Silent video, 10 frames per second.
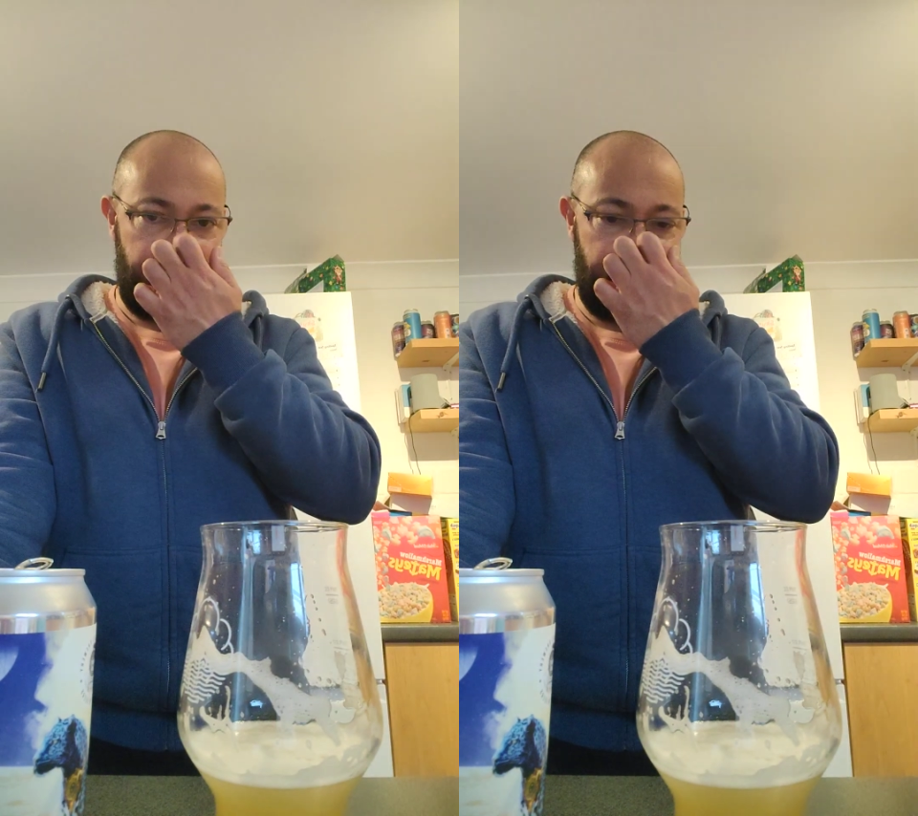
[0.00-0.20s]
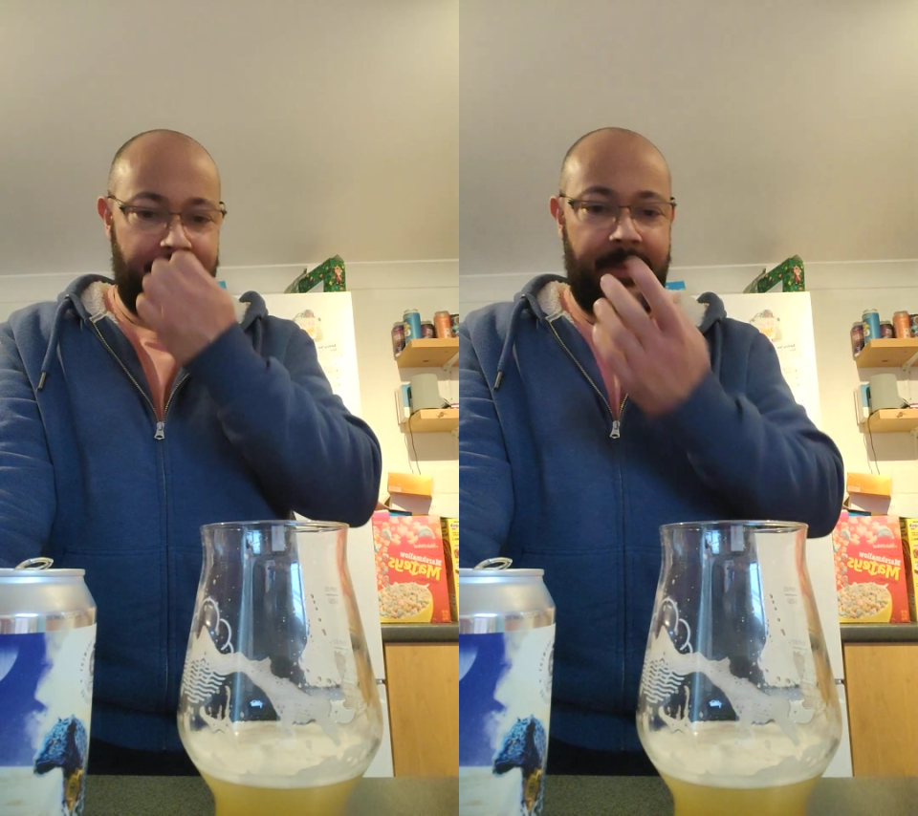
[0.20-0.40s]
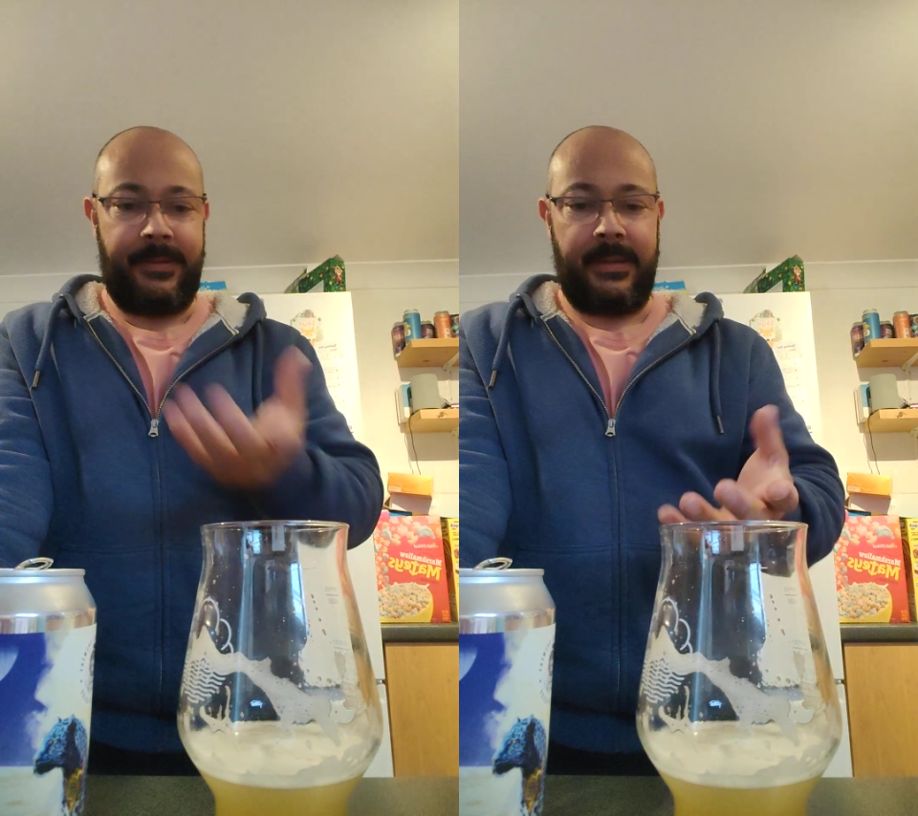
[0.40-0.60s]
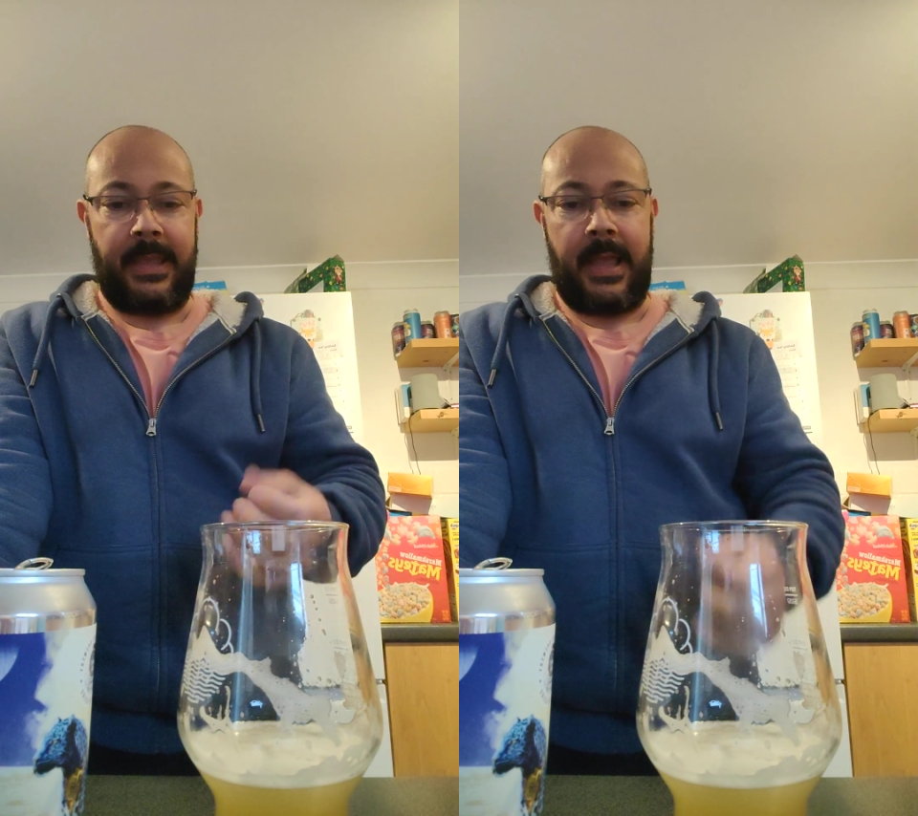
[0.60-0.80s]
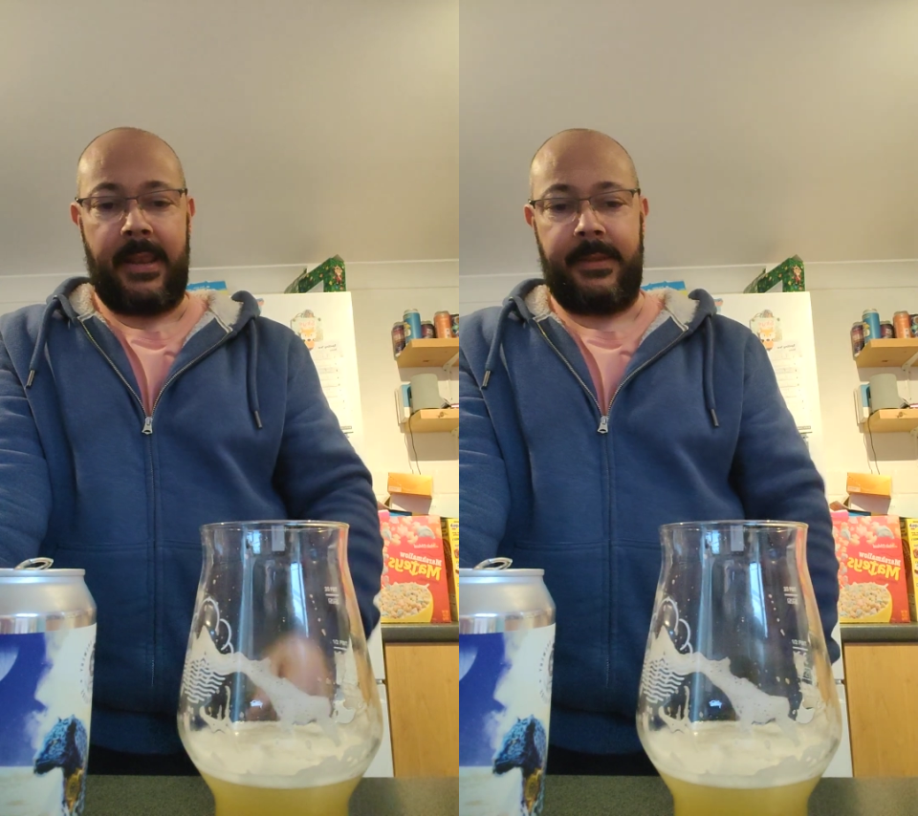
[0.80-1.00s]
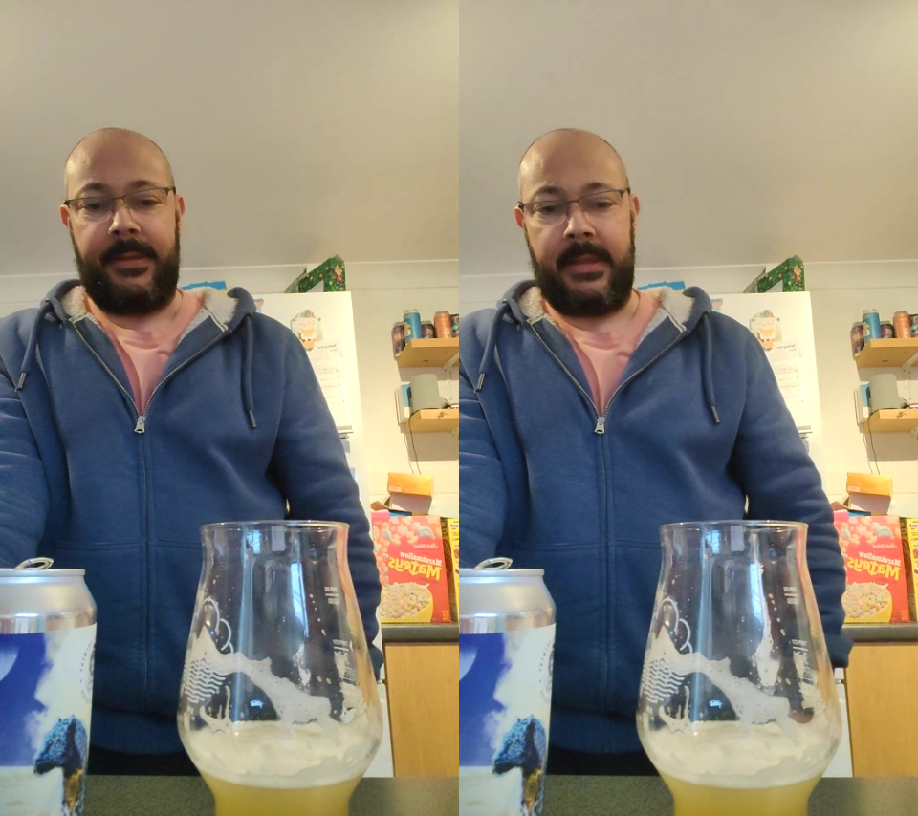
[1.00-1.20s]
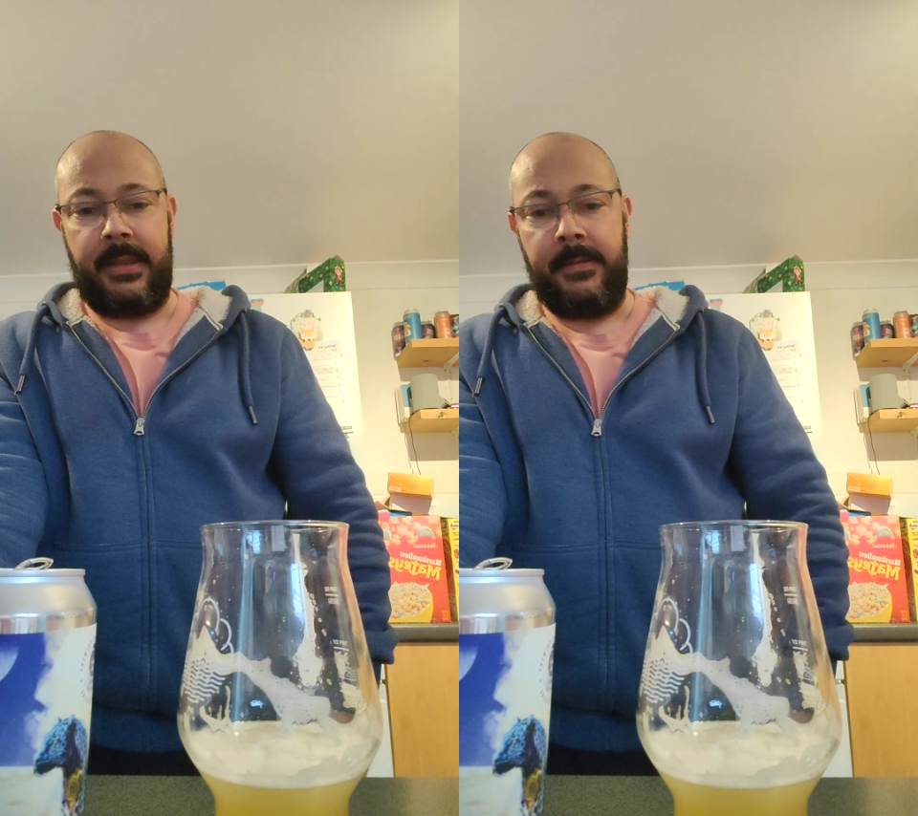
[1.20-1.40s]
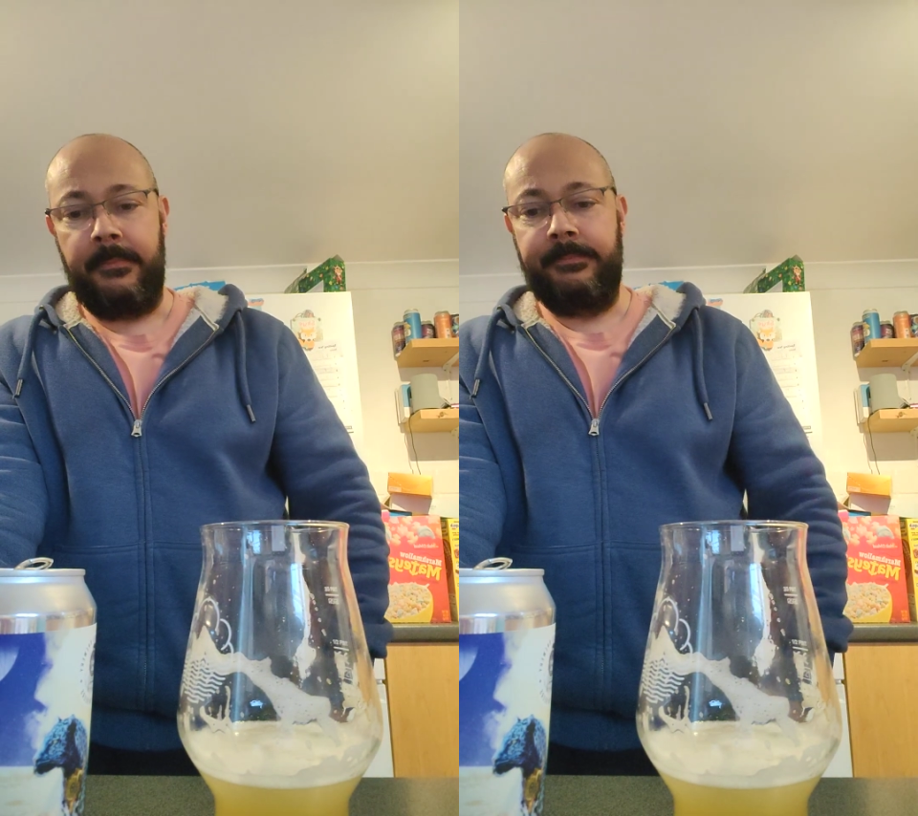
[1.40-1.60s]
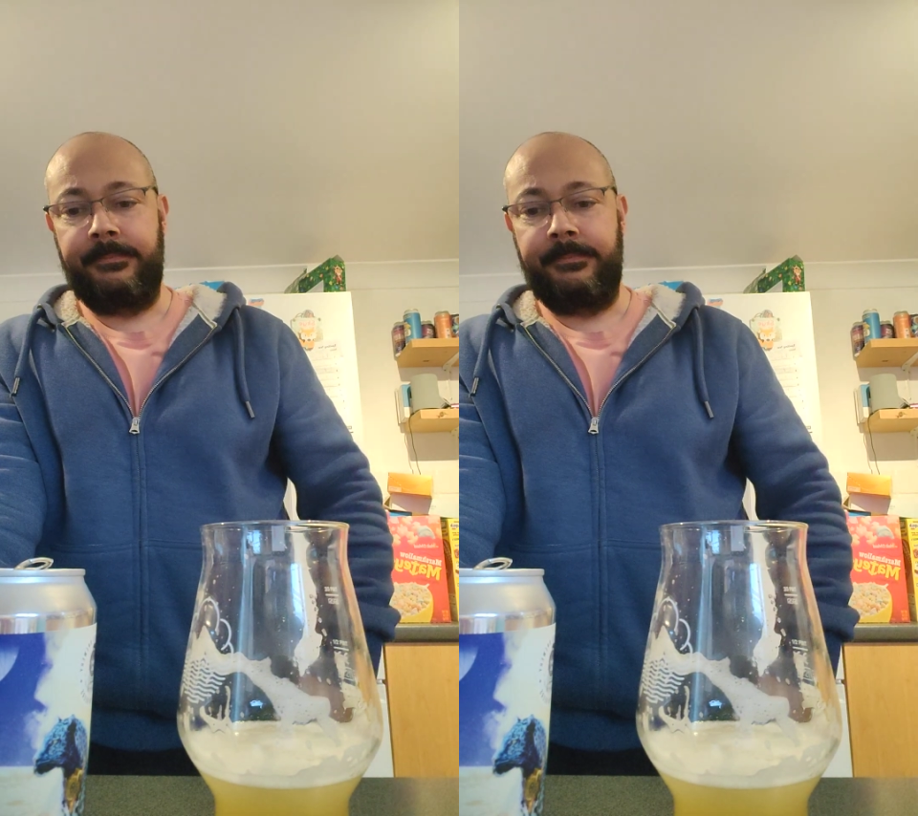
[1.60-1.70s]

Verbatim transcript: you can taste the galaxy.